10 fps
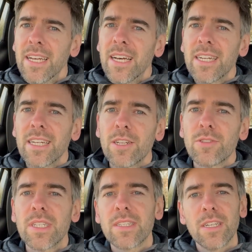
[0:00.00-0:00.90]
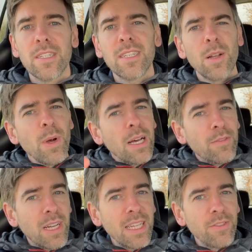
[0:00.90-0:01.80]
and I noticed the silhouette of
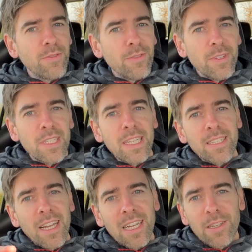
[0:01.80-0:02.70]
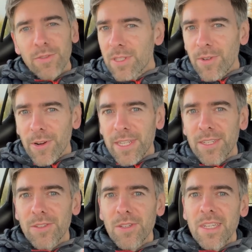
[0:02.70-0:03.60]
a Leaf. Nissan Leaf is a very
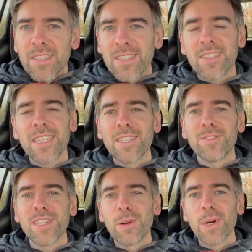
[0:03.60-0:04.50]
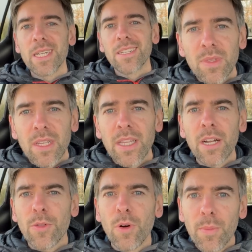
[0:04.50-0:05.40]
distinctive silhouette, and then
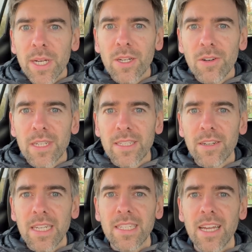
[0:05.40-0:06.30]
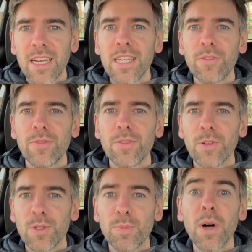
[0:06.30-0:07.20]
I thought, oh my god, is our Nissan Leaf
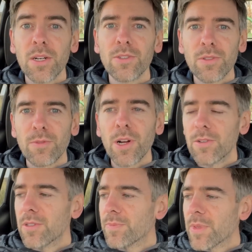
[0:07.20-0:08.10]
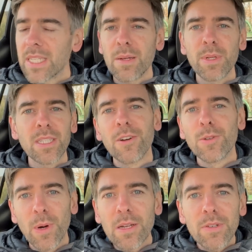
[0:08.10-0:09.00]
that was parked on the road, is that being towed
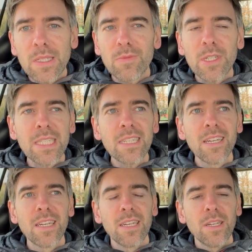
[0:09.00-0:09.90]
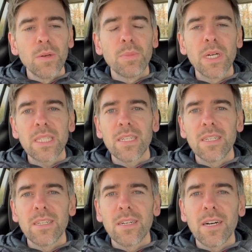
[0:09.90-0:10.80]
away for some reason? But
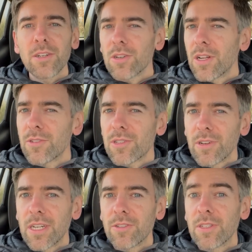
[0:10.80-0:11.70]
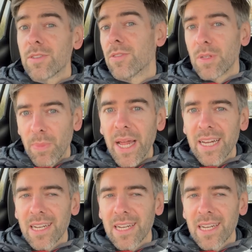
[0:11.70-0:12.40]
I got closer and I noticed it was a black